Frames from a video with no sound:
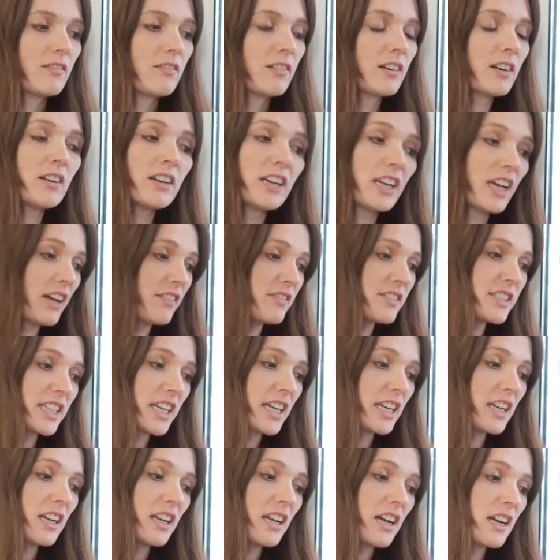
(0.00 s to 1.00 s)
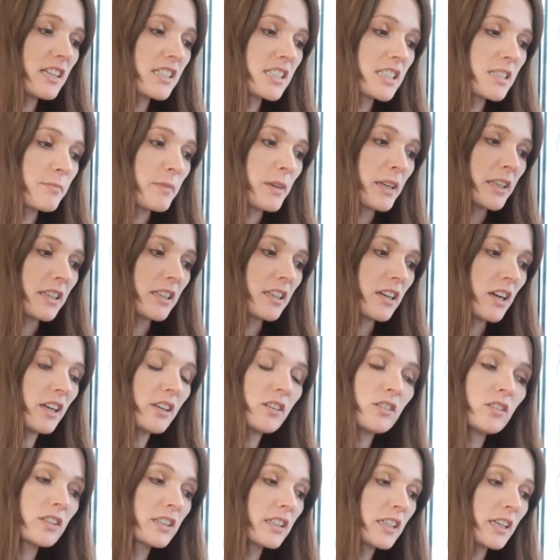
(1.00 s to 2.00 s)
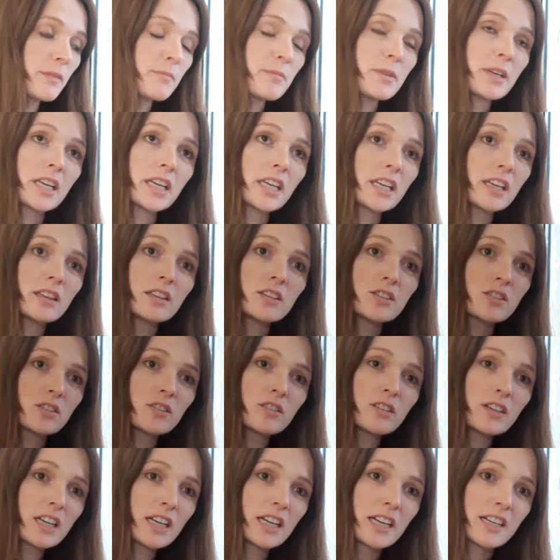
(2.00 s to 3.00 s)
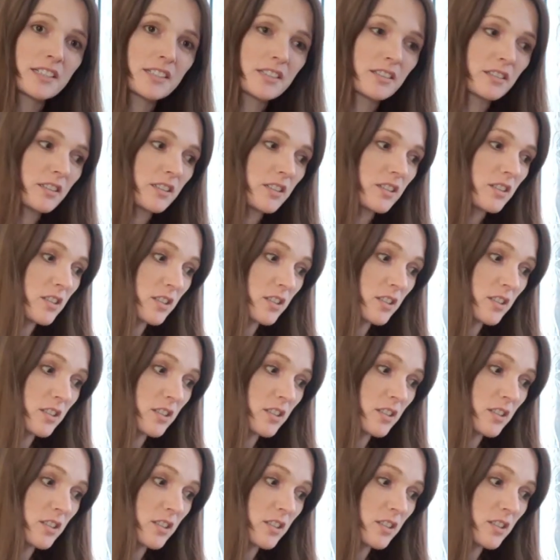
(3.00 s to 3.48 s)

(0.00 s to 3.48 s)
We're gonna have to get a locksmith. I couldn't get my key in the door last night.